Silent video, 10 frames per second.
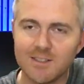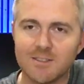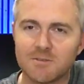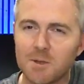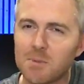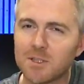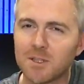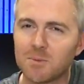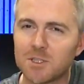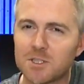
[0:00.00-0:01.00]
Depends
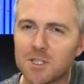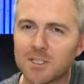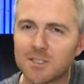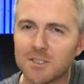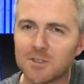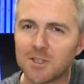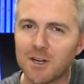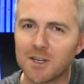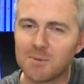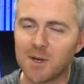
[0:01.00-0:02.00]
on which Justin you're
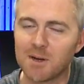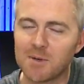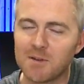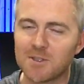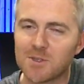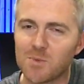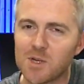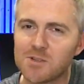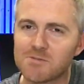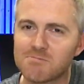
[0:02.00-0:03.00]
talking about it. But if it's the one
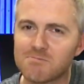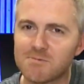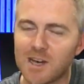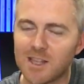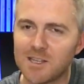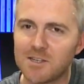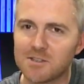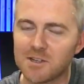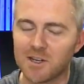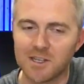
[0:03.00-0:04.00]
you're, I think you're
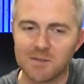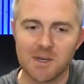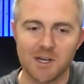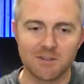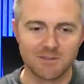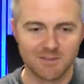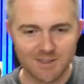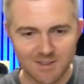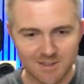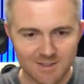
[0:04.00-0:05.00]
talking about,
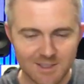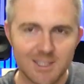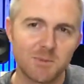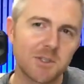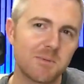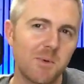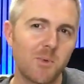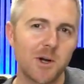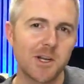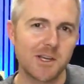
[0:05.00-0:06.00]
he's supposed to be
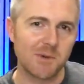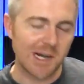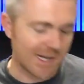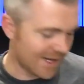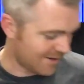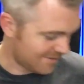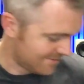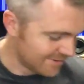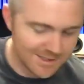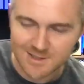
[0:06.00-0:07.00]
working right
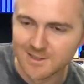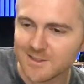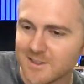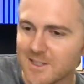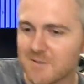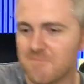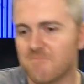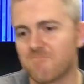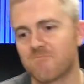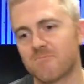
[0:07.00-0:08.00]
now. Um,
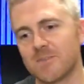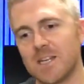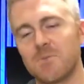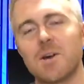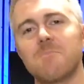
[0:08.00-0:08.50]
anyway.